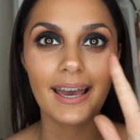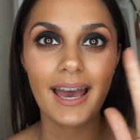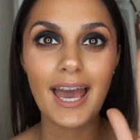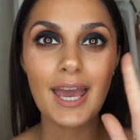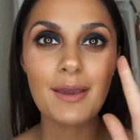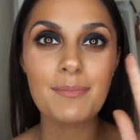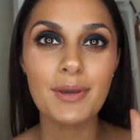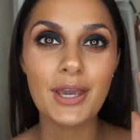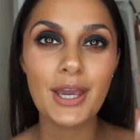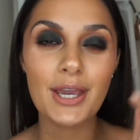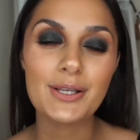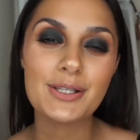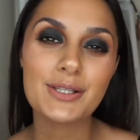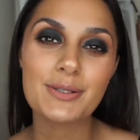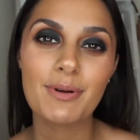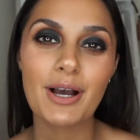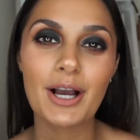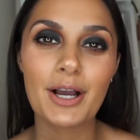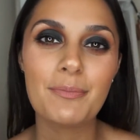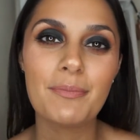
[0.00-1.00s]
Hey
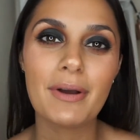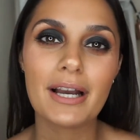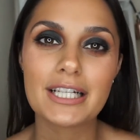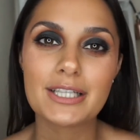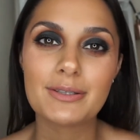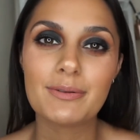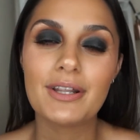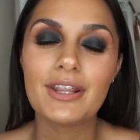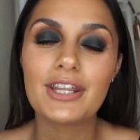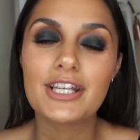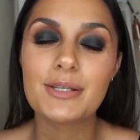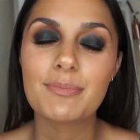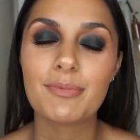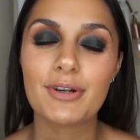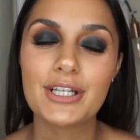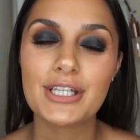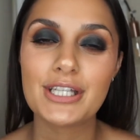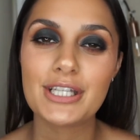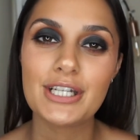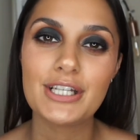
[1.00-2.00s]
beauts, welcome back to another
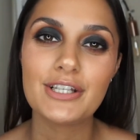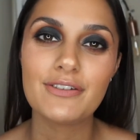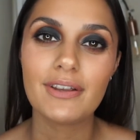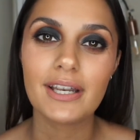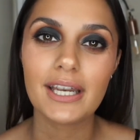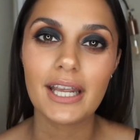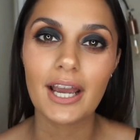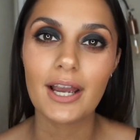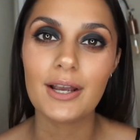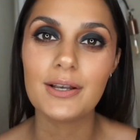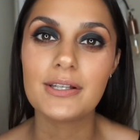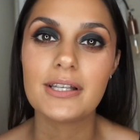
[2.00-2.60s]
Spruce News video.